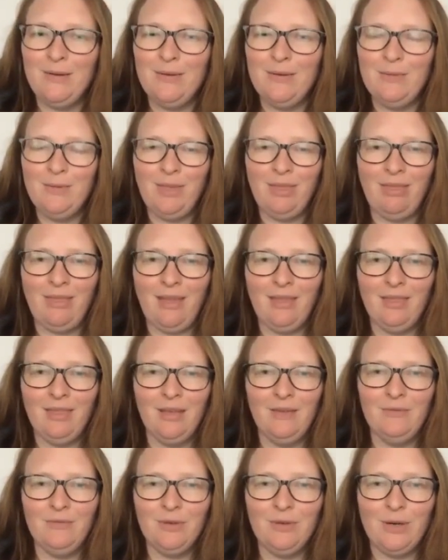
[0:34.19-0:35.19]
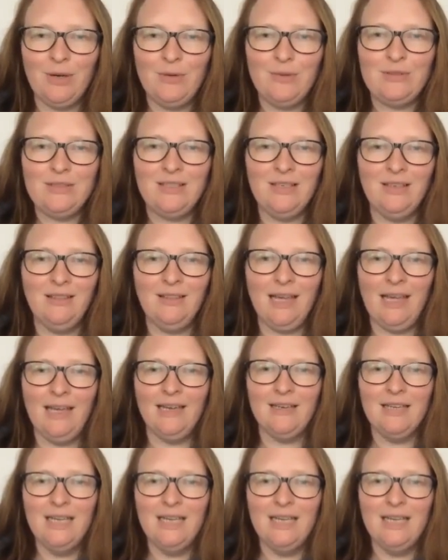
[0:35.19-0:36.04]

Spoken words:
and we thank them for hosting that